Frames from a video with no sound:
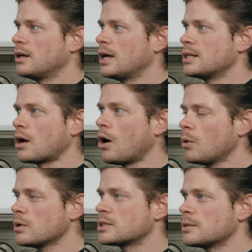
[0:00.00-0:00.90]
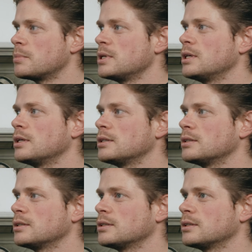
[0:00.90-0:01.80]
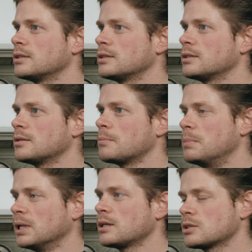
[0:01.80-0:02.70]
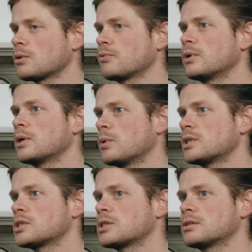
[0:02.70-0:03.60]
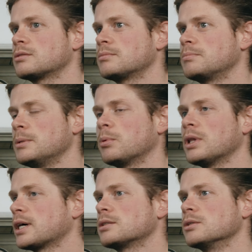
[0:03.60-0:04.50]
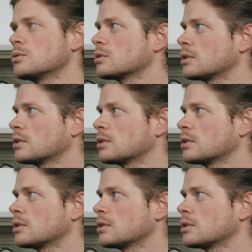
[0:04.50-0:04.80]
It's always to be building something which people like to use.